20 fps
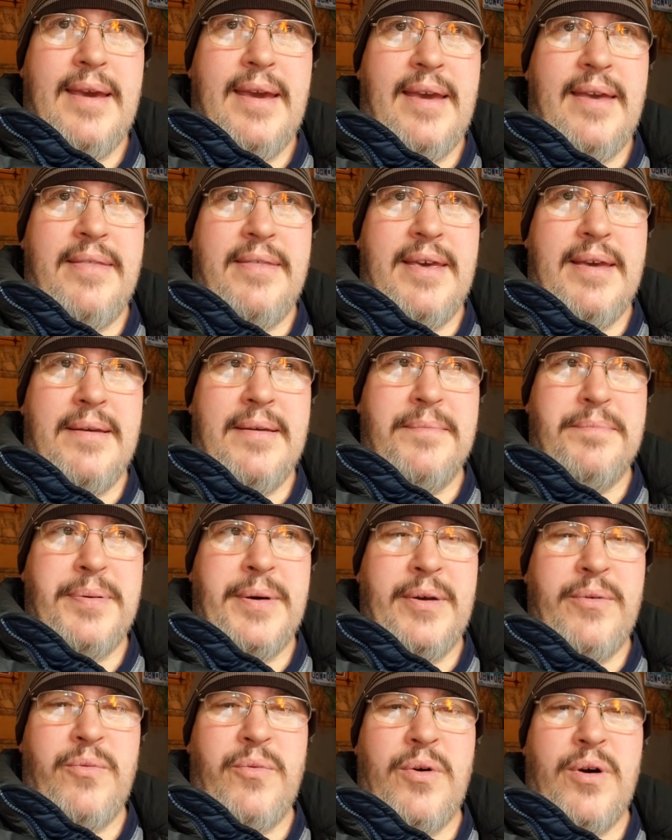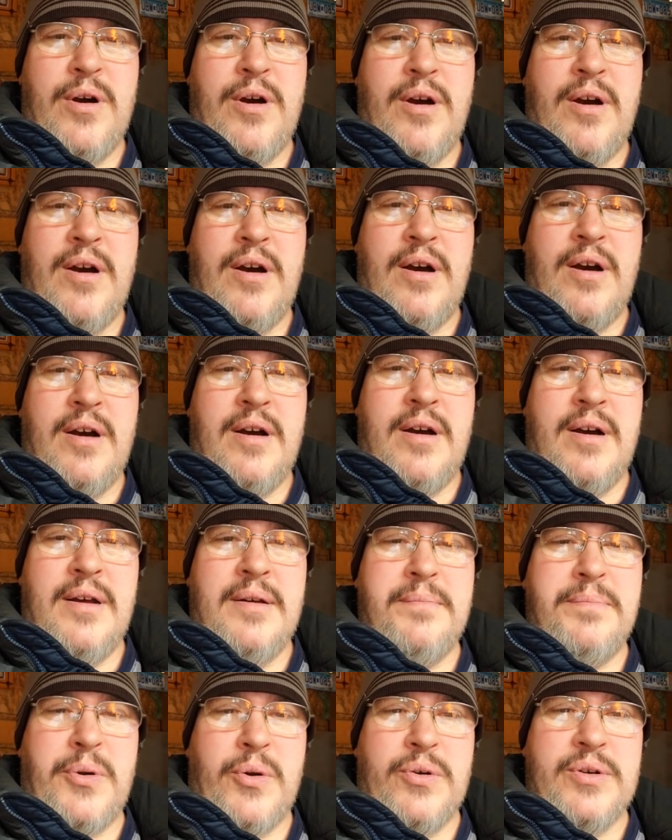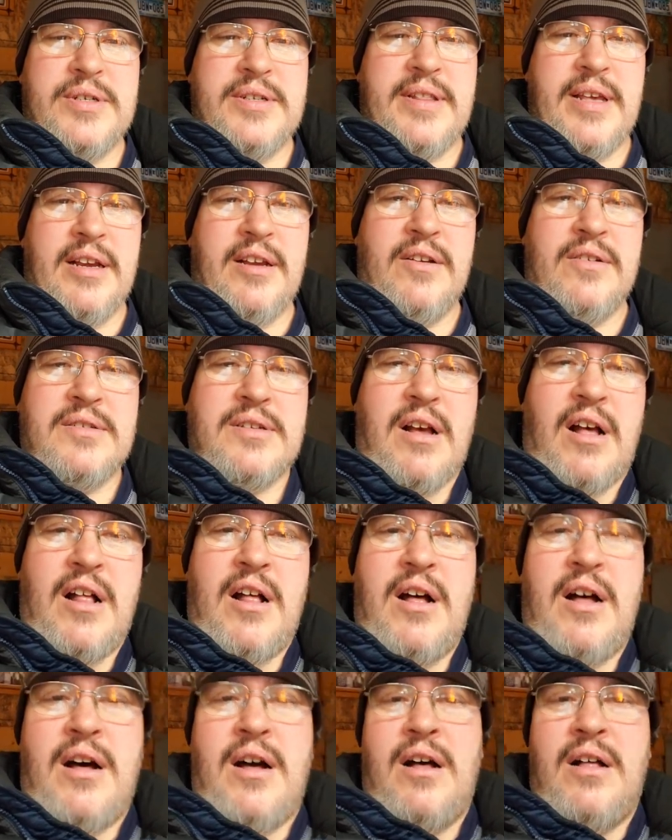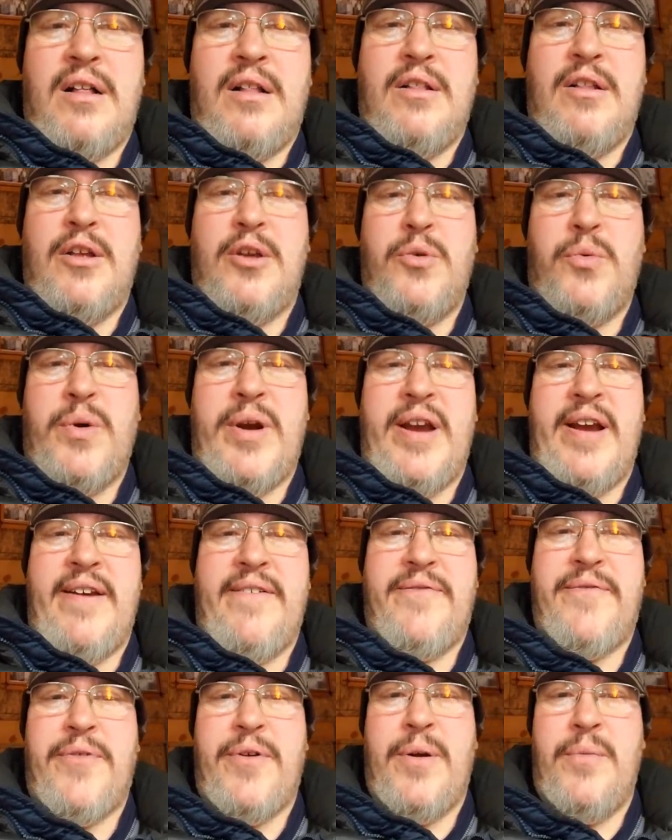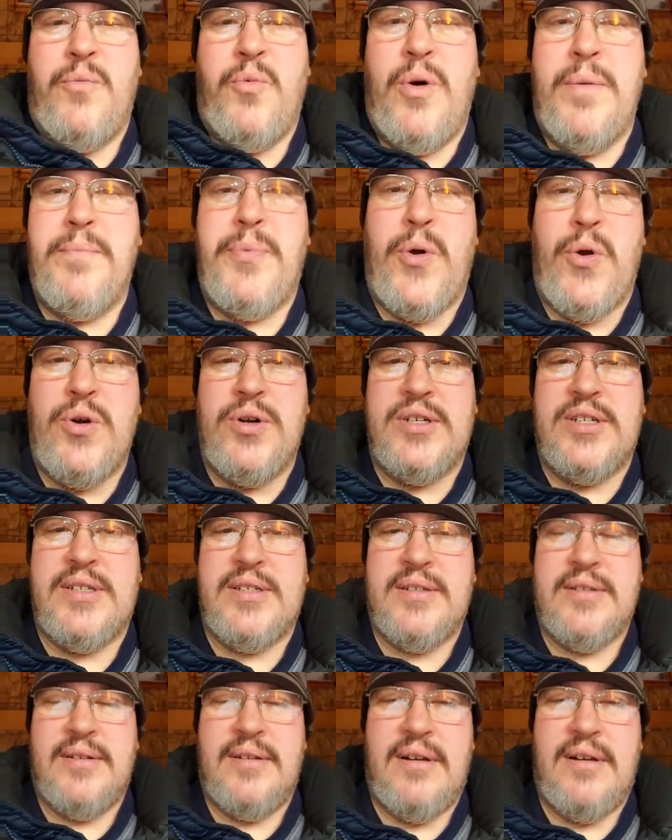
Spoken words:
And then put one porch that goes all the way from one porch